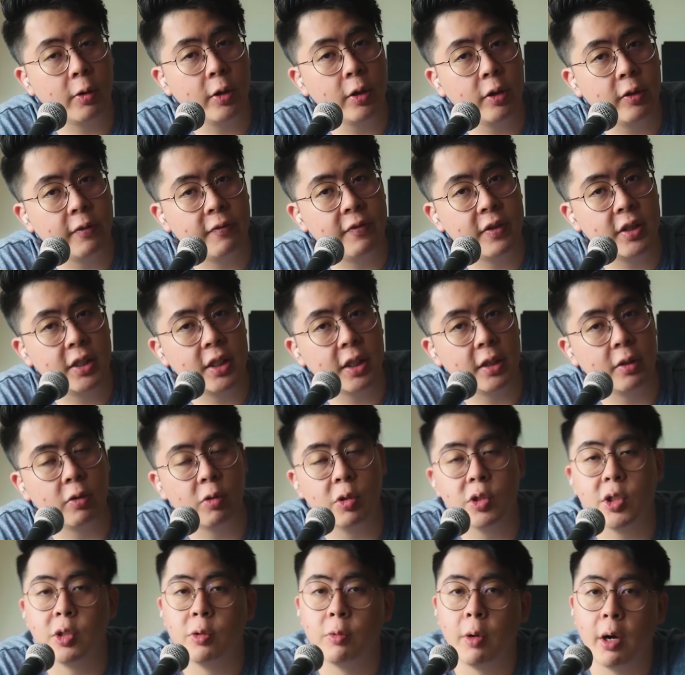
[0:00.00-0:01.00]
going to visit
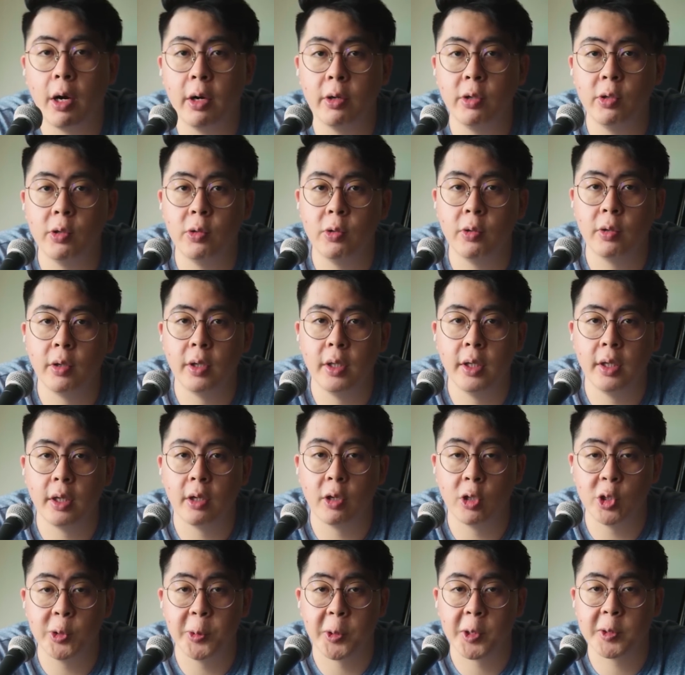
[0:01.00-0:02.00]
those around you in
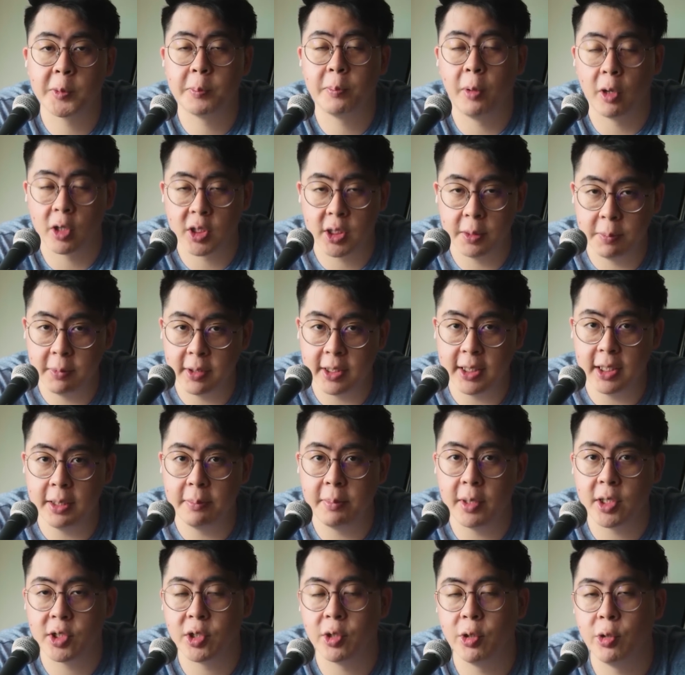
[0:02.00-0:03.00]
close proximity,
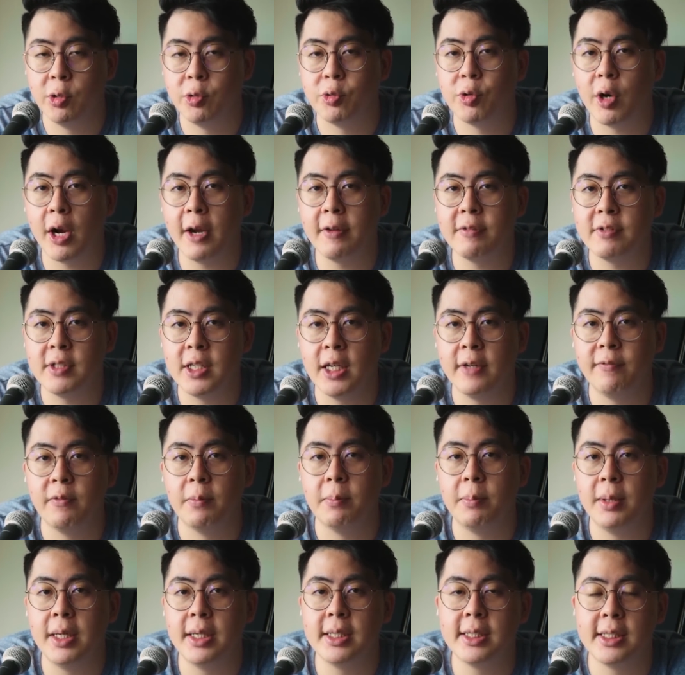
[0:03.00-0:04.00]
make sure you drive safe
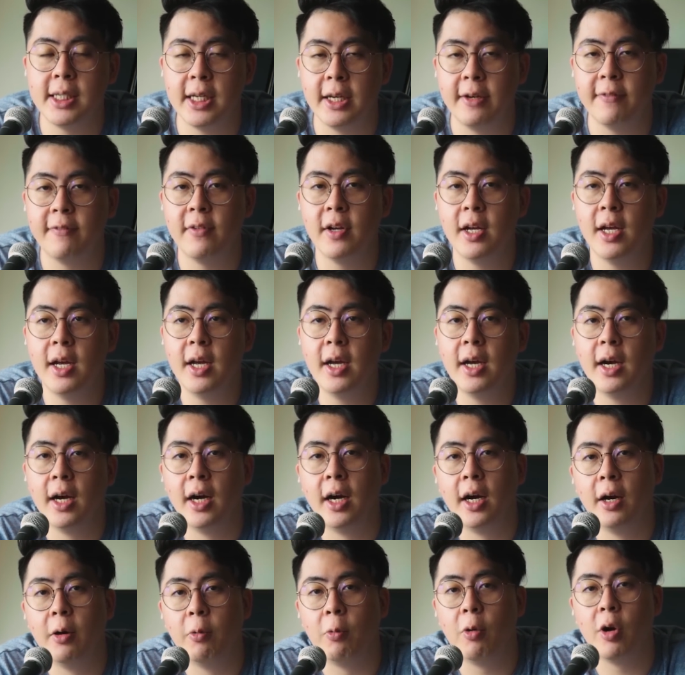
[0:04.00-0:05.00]
and be safe.
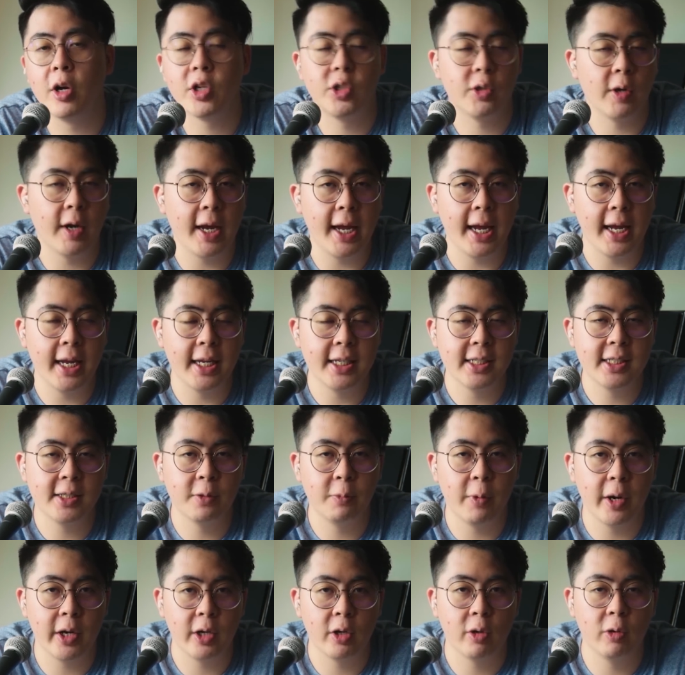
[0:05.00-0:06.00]
Wash your hands,
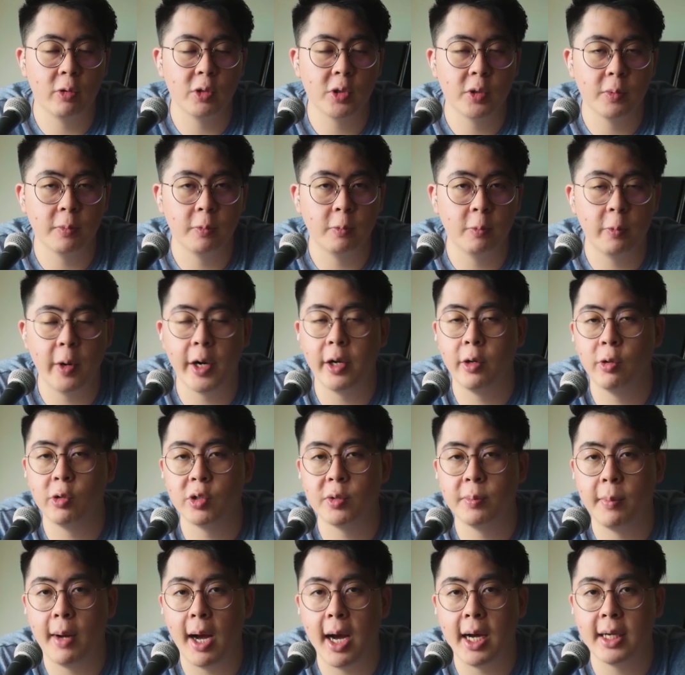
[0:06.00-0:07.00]
wear
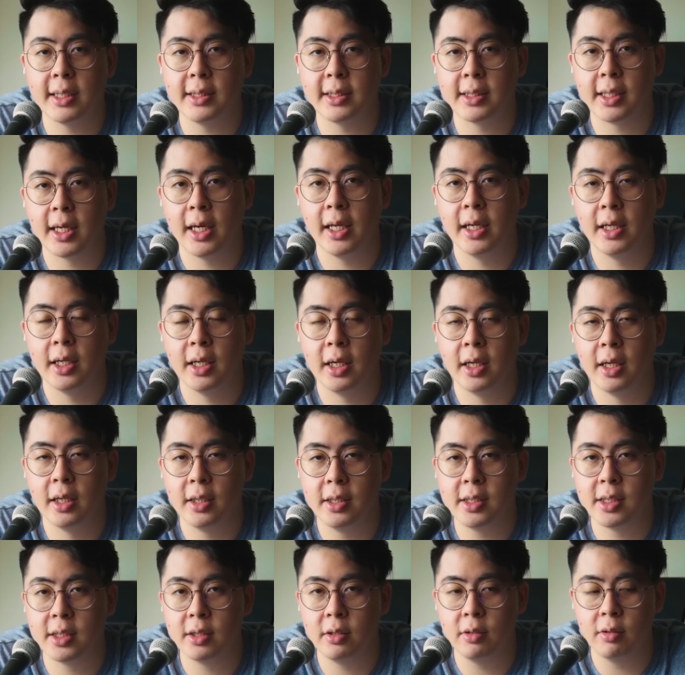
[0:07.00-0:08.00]
those masks, and
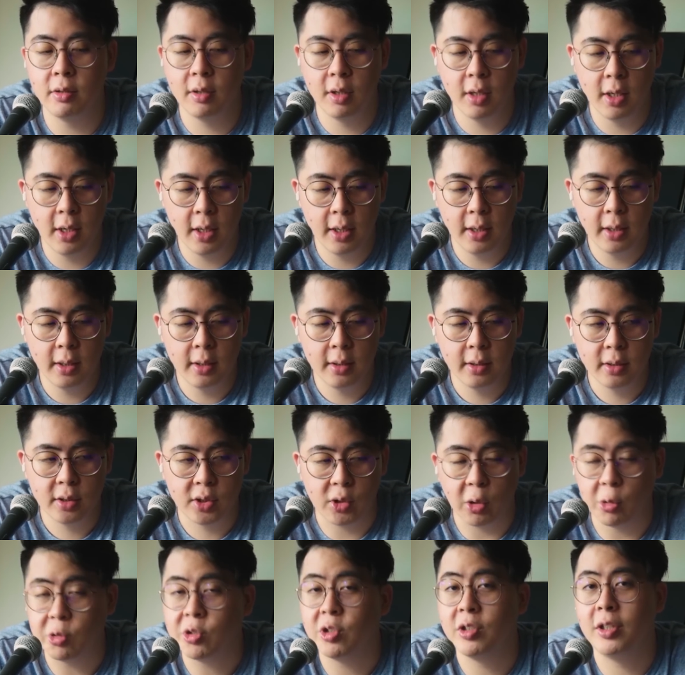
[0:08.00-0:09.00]
just
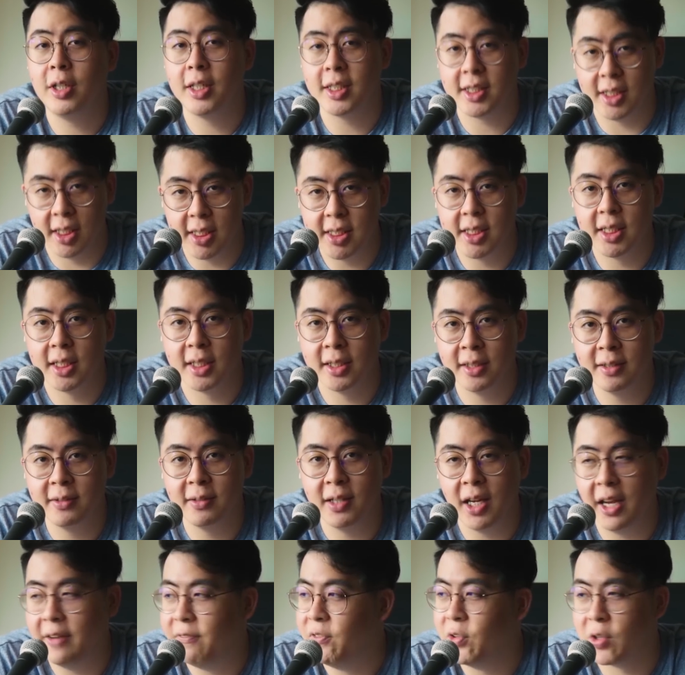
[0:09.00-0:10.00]
social distancing
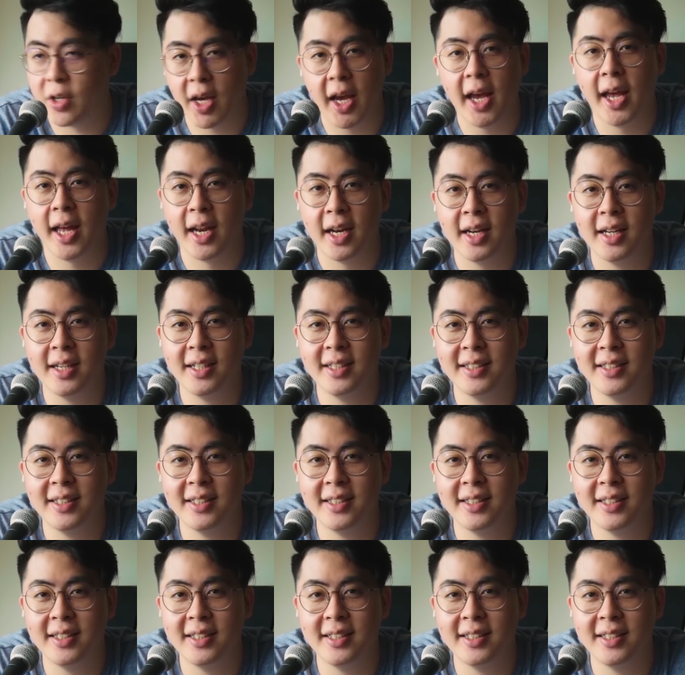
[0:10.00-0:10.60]
if you can.